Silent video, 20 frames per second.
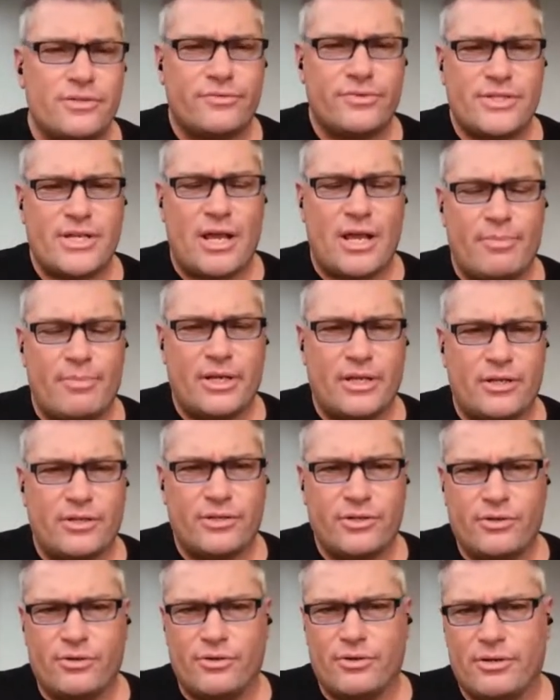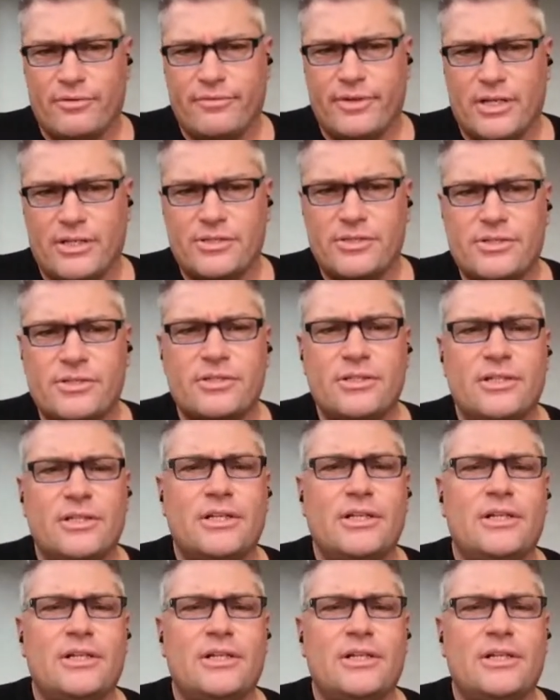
of what's happening in current events.